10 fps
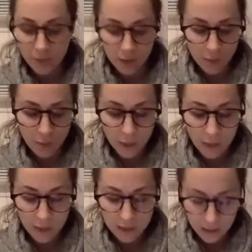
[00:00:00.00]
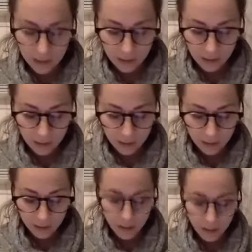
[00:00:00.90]
anyone has anything
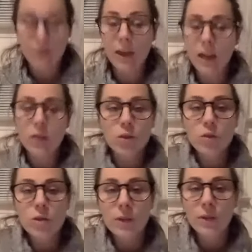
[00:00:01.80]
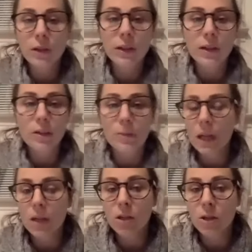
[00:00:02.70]
that they do differently than
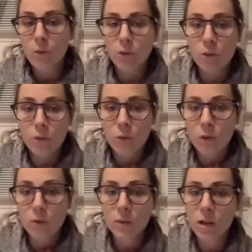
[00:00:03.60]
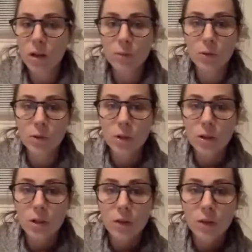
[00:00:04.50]
me, you're more than welcome to unmute
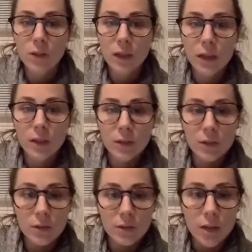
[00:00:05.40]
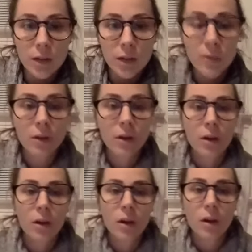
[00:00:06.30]
yourself and like give a little tip,
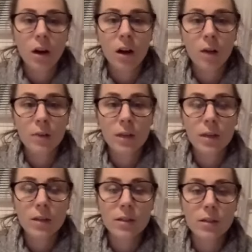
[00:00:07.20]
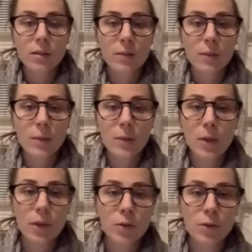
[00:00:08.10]
because maybe
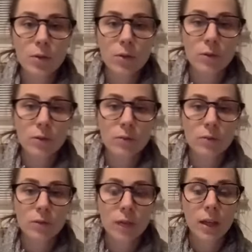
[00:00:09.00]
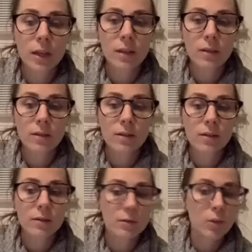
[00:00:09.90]
what you do is
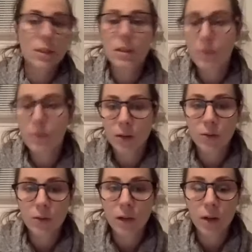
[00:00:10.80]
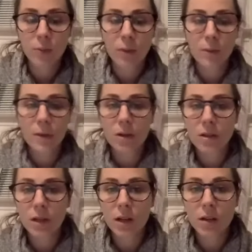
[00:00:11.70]
what someone else would help them
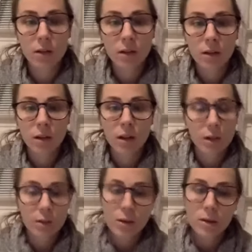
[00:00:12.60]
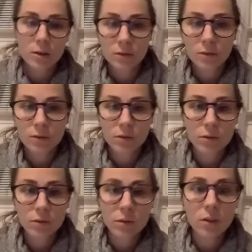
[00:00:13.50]
understand. Anyone?
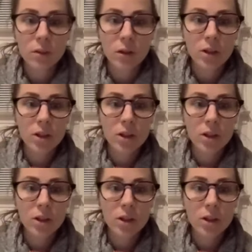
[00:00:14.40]
Go ahead,